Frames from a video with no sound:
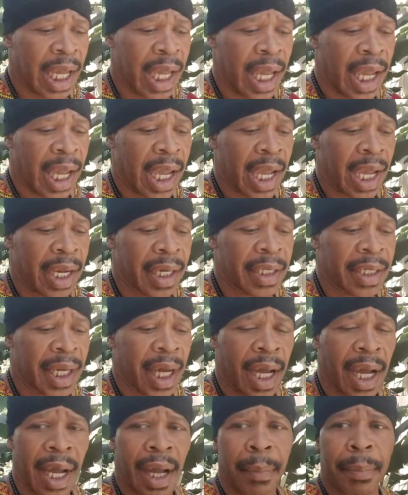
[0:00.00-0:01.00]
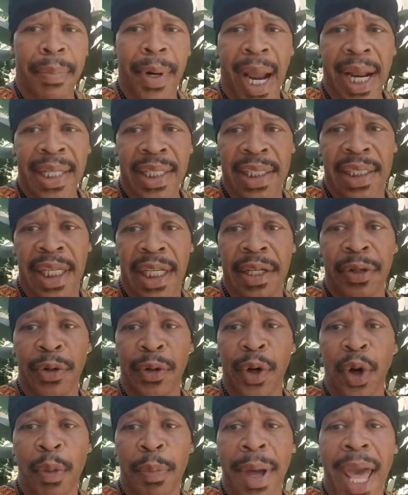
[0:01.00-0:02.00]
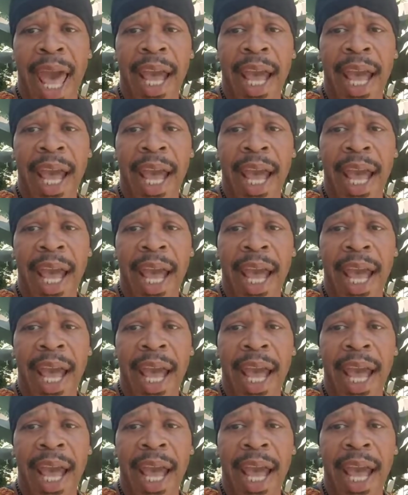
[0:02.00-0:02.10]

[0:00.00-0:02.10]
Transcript: and practicing group